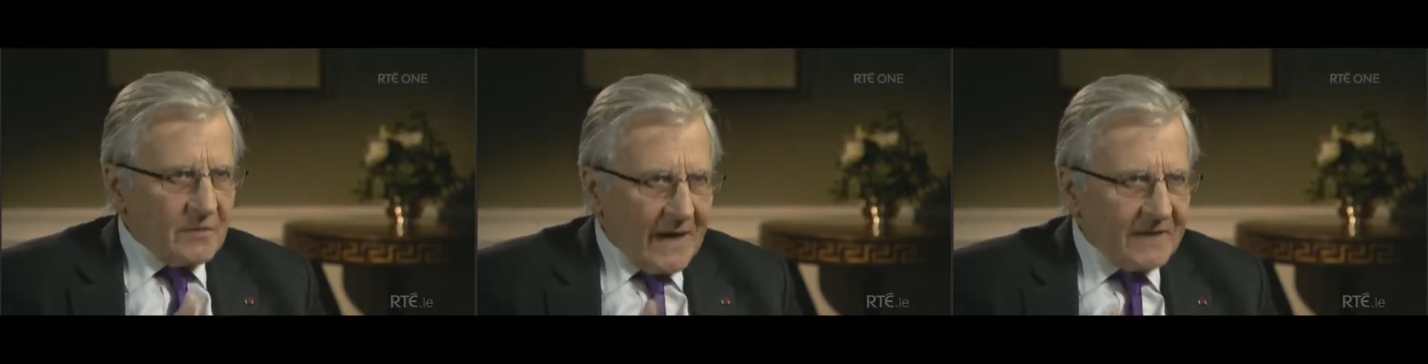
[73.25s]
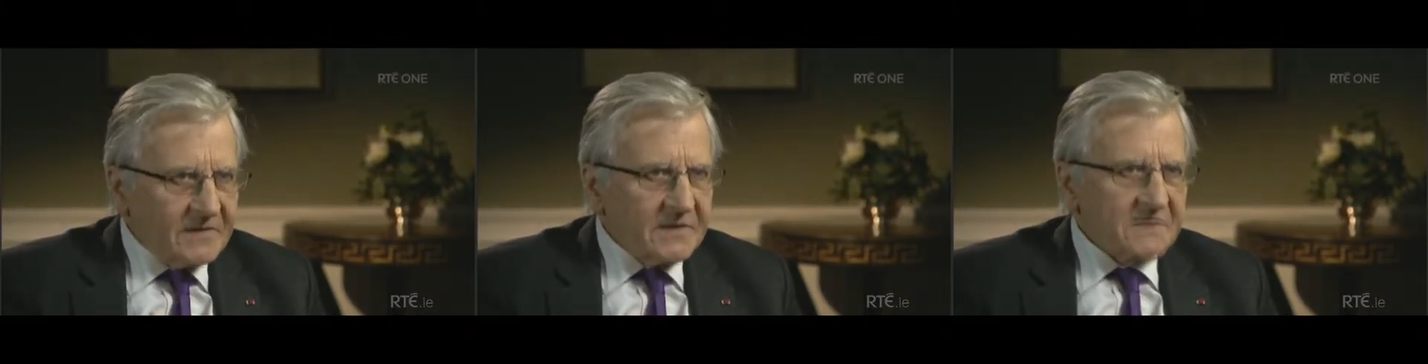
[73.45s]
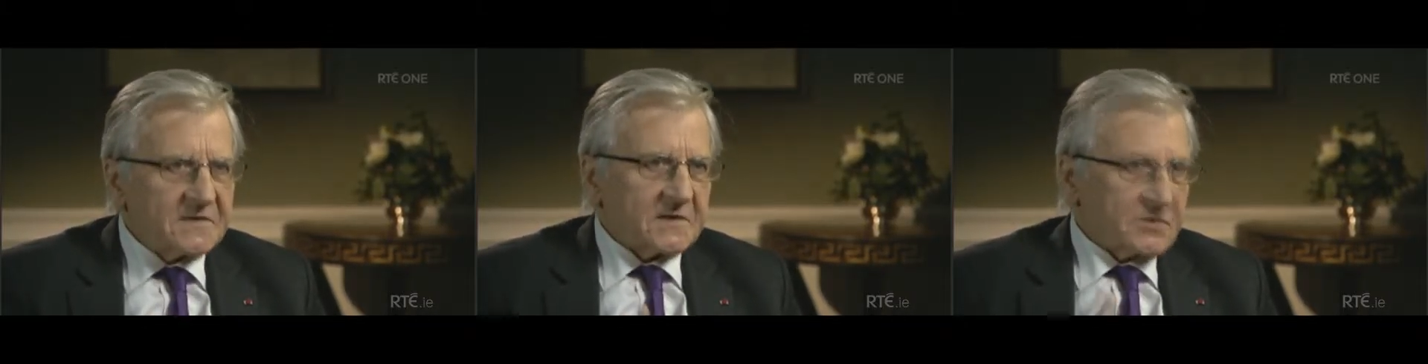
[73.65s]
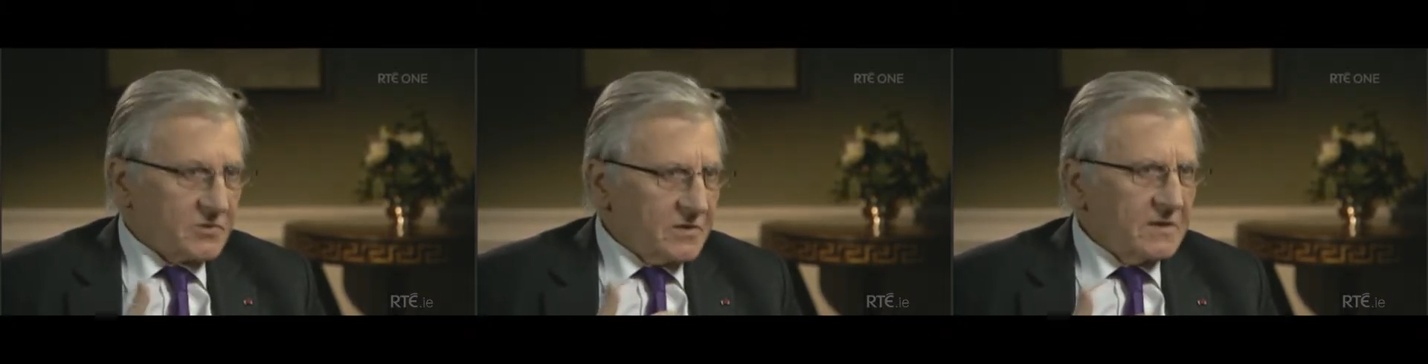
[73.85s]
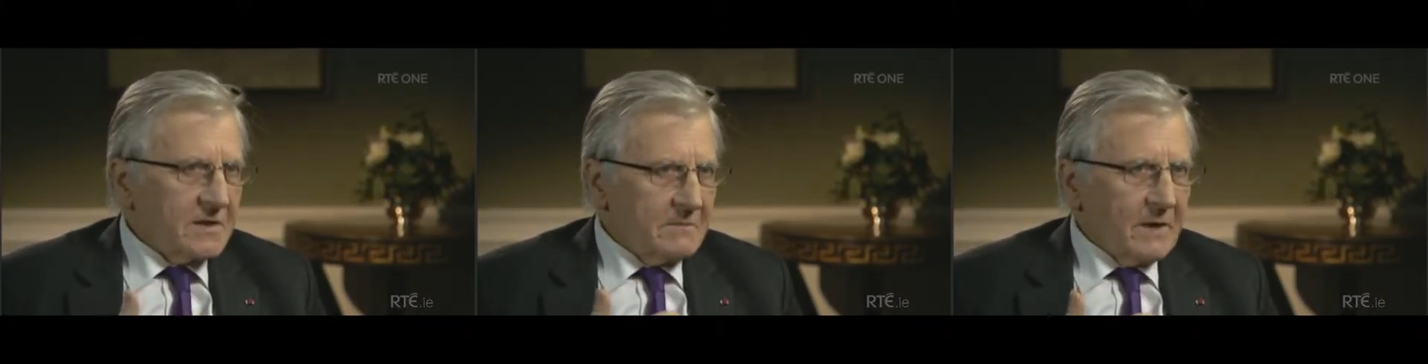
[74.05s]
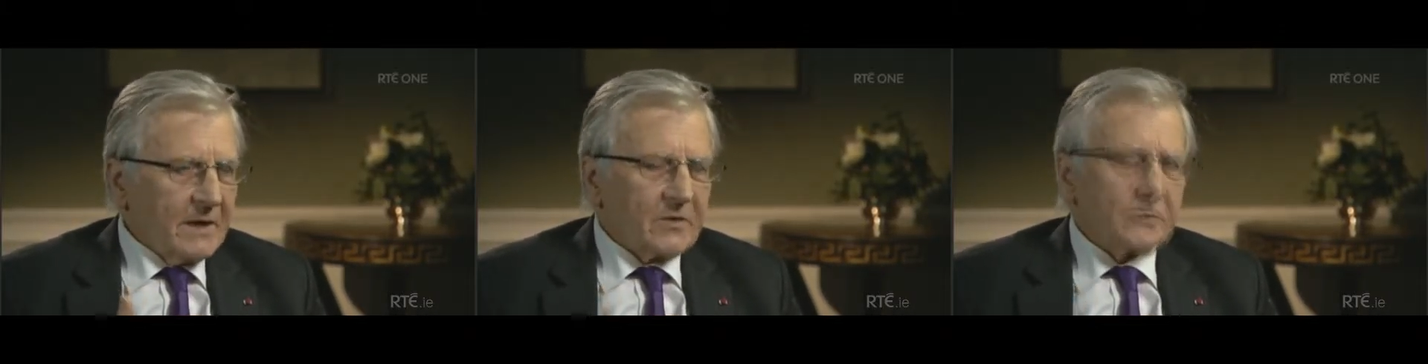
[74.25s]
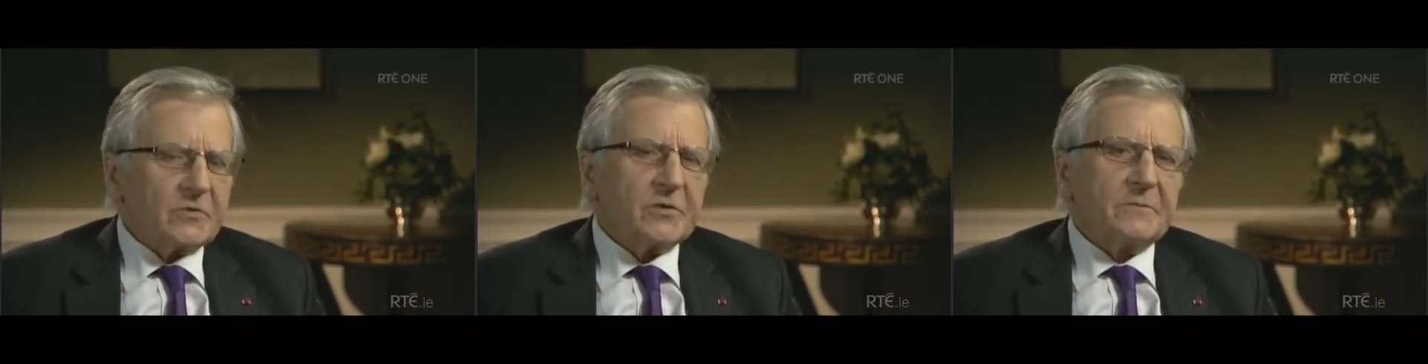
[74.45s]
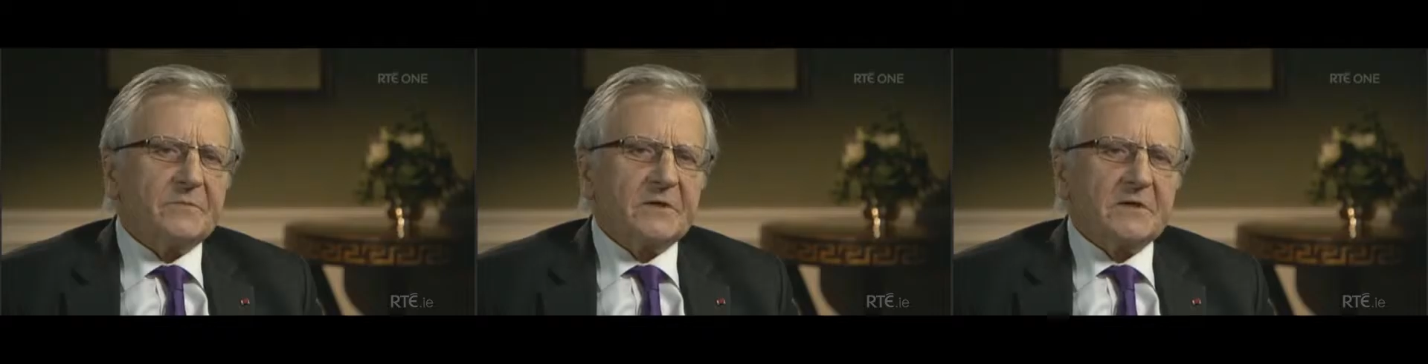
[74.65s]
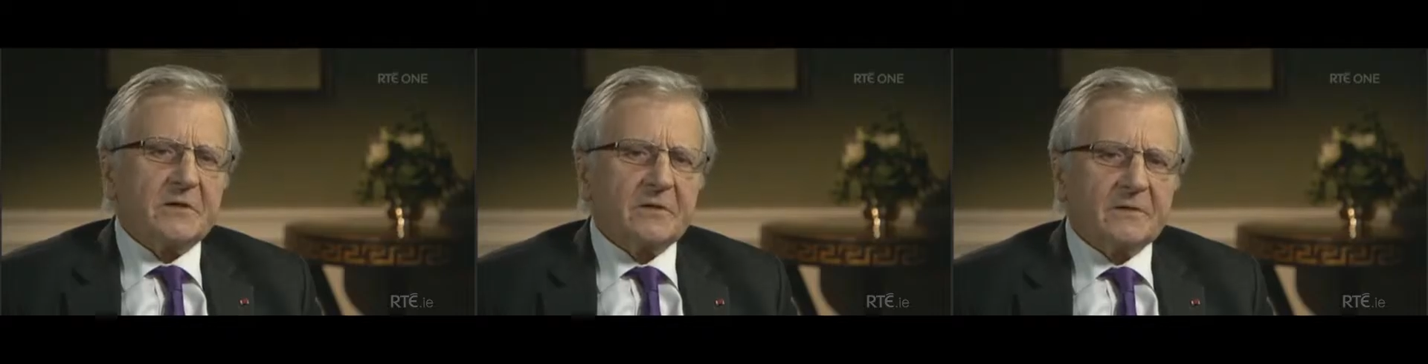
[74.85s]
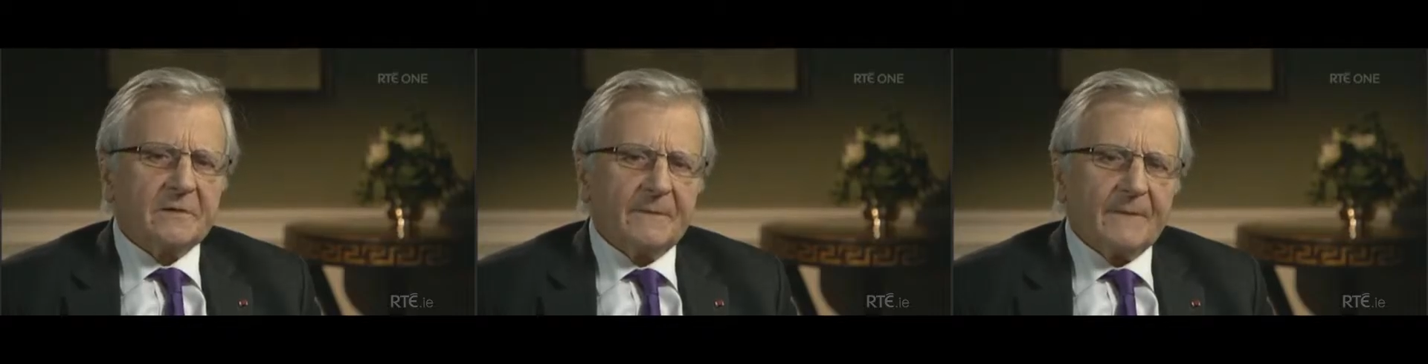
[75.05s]
right decision, in my own
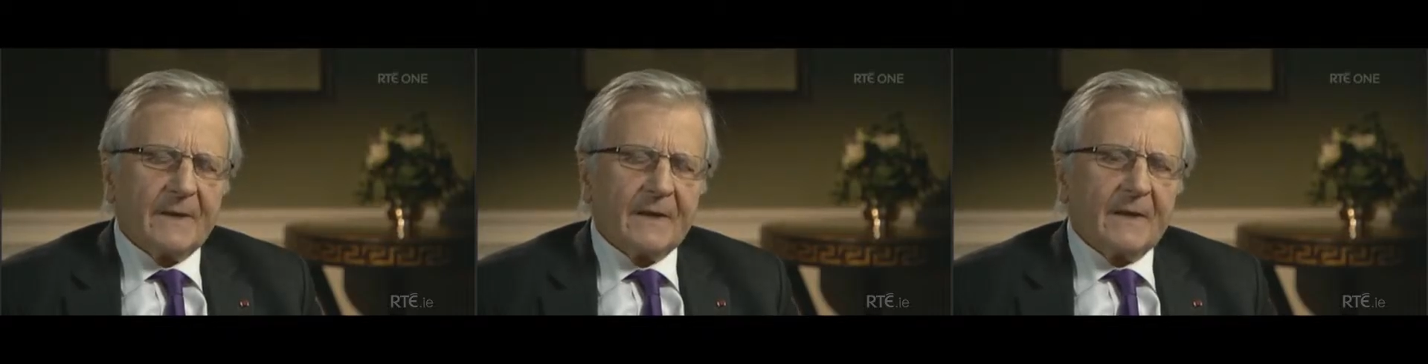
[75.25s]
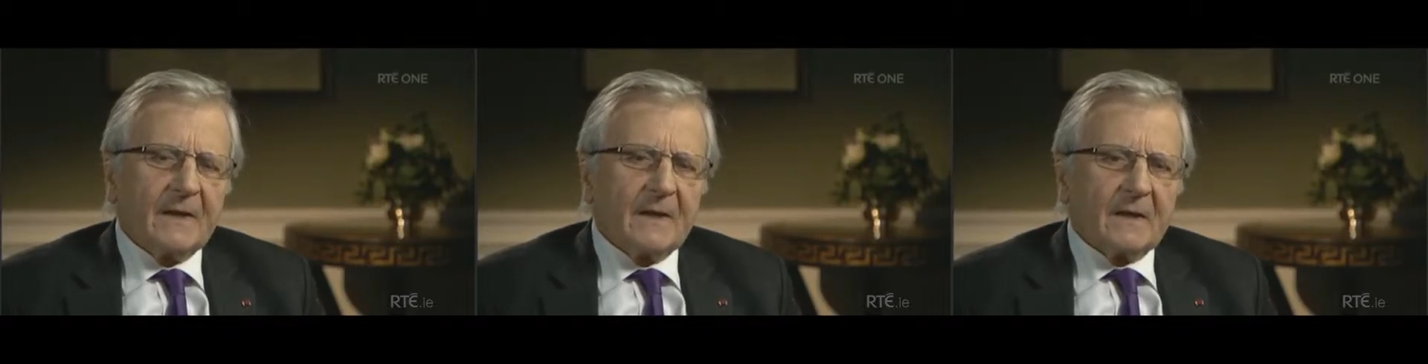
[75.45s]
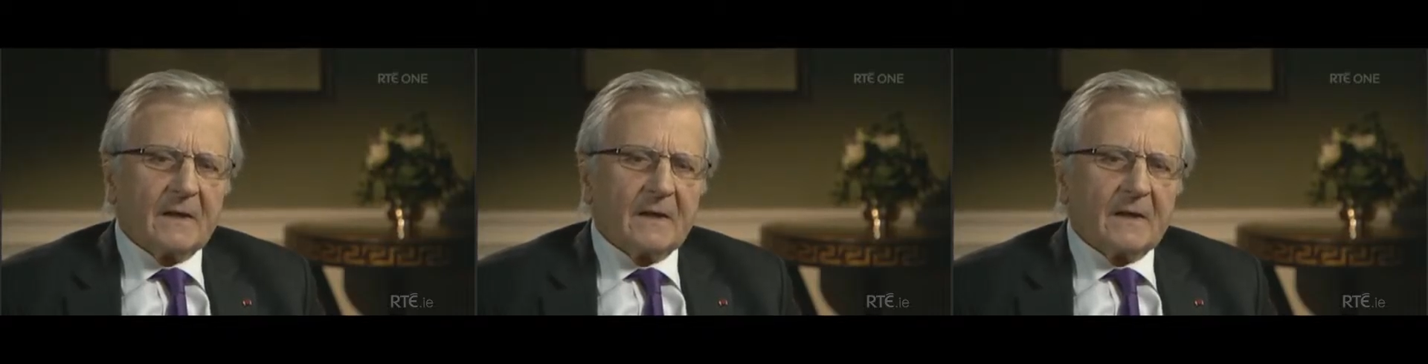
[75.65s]
opinion,